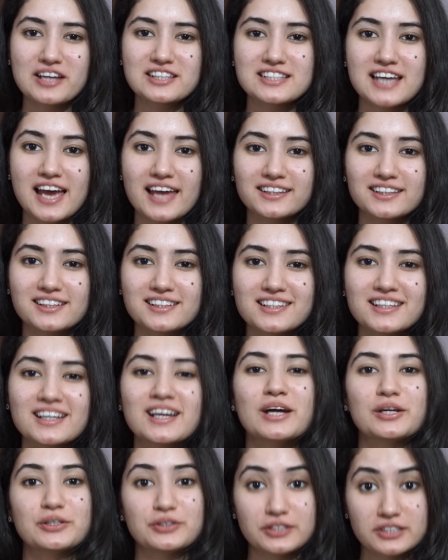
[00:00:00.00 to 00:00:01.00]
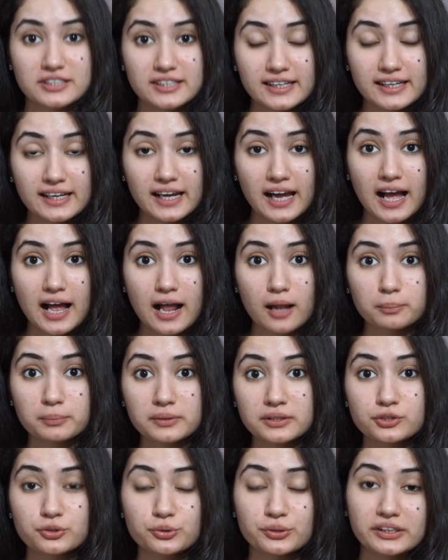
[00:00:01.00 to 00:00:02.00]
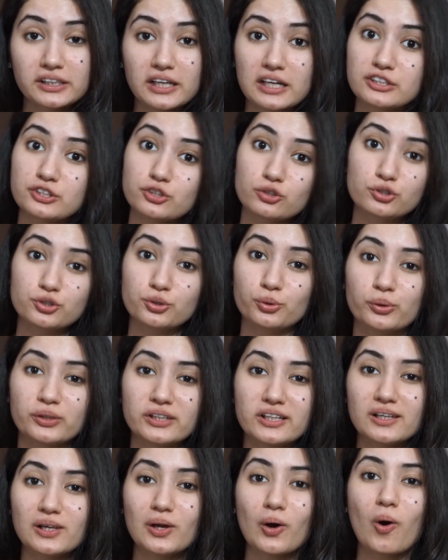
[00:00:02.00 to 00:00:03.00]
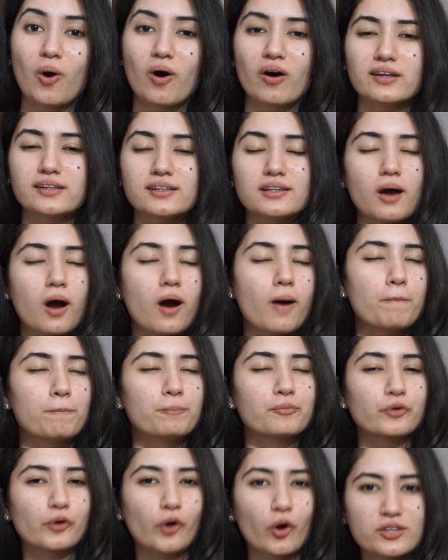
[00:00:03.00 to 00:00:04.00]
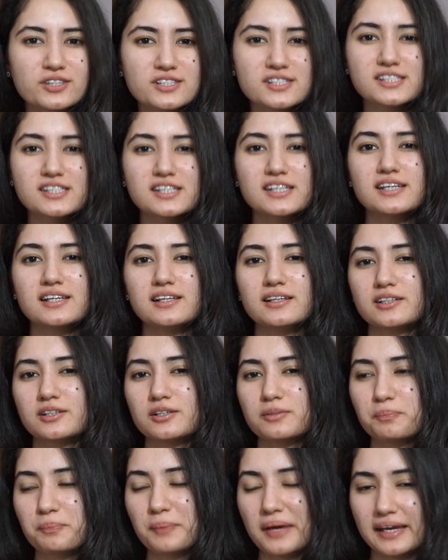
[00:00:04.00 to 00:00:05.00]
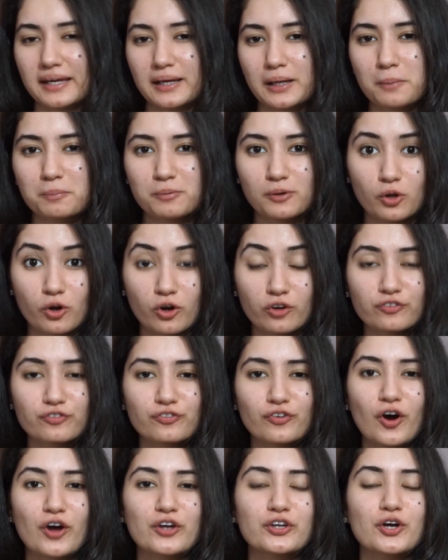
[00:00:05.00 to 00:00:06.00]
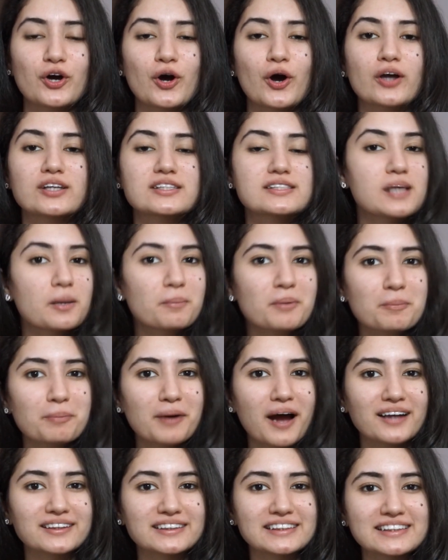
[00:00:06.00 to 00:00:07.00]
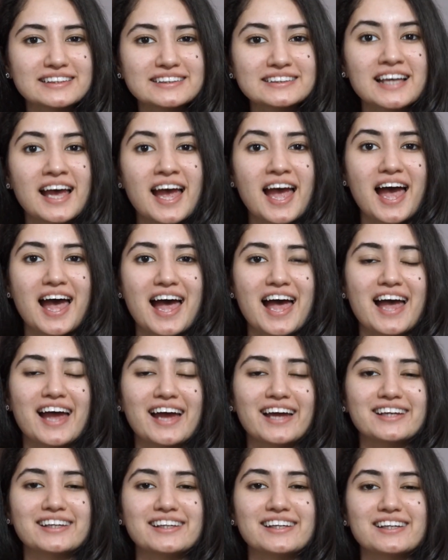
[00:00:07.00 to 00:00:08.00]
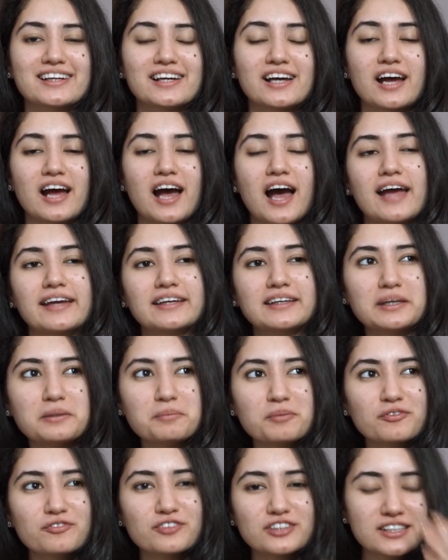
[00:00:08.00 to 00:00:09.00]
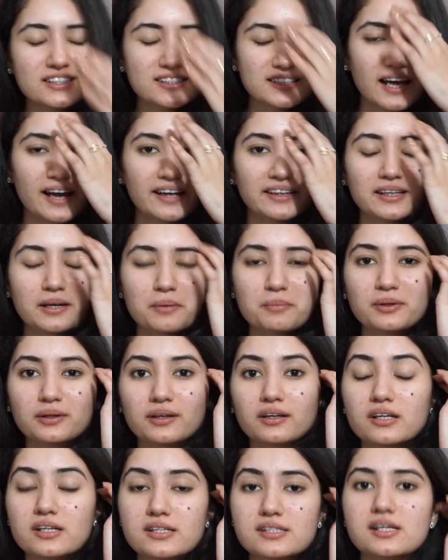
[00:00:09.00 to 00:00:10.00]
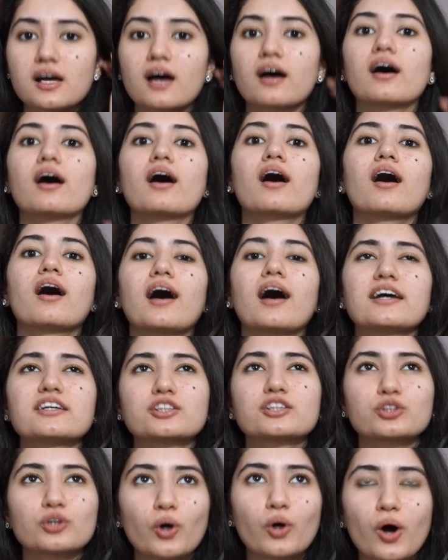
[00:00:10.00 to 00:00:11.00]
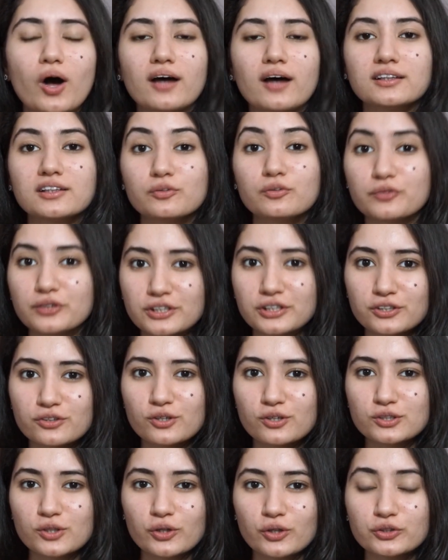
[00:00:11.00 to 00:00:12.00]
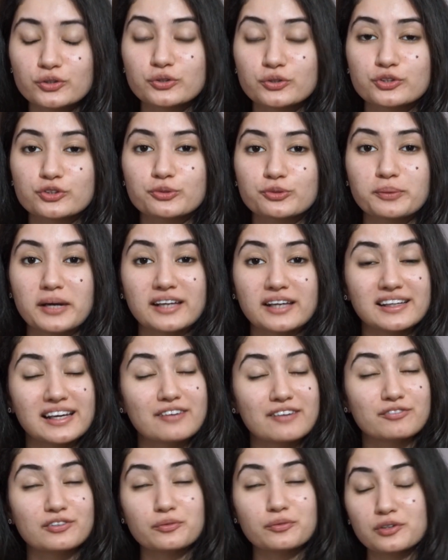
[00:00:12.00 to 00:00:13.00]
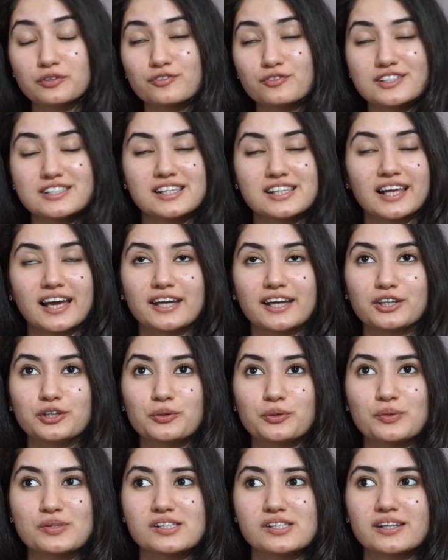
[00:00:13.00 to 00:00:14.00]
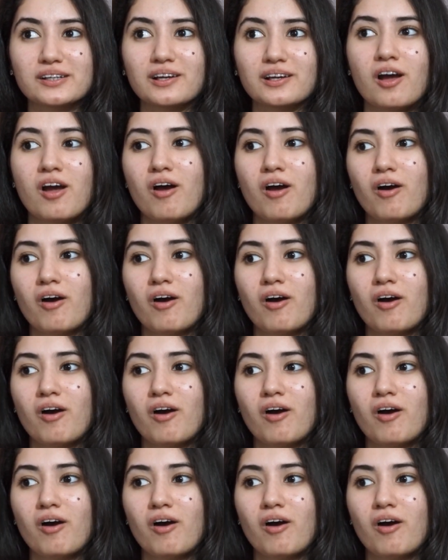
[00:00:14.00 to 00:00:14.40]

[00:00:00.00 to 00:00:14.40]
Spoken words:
channel. Today I'll be doing a tutorial on a bronzy makeup look for your summer parties, and I came up with this idea because I saw other videos on YouTube and everyone was like using